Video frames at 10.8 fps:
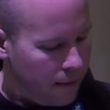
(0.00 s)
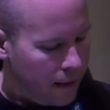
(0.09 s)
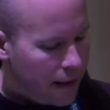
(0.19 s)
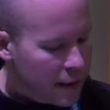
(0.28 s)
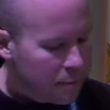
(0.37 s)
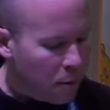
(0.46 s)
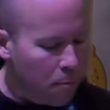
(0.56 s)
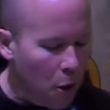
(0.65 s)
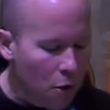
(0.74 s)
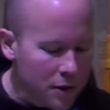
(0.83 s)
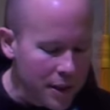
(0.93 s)
This
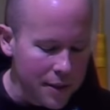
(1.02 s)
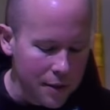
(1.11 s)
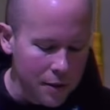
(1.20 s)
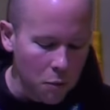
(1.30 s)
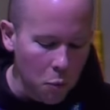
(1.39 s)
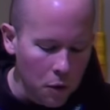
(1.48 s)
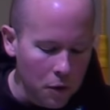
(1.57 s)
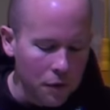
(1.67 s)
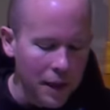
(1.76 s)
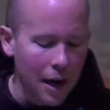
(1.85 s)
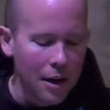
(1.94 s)
proposes to the world
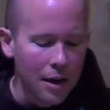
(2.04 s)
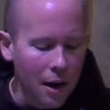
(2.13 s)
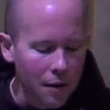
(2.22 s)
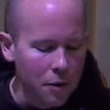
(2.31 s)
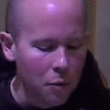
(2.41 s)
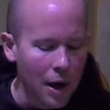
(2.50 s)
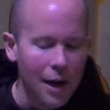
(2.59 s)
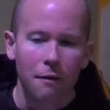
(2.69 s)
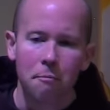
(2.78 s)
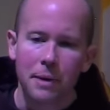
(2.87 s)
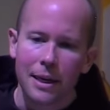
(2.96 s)
that another way
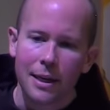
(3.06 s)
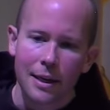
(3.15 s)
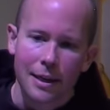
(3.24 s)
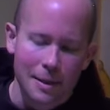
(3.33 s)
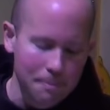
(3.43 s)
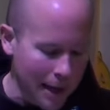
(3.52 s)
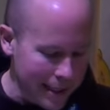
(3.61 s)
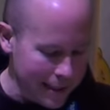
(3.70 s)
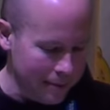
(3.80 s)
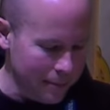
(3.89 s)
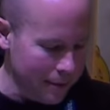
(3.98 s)
of being is
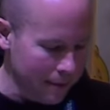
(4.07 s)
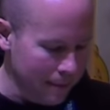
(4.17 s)
possible.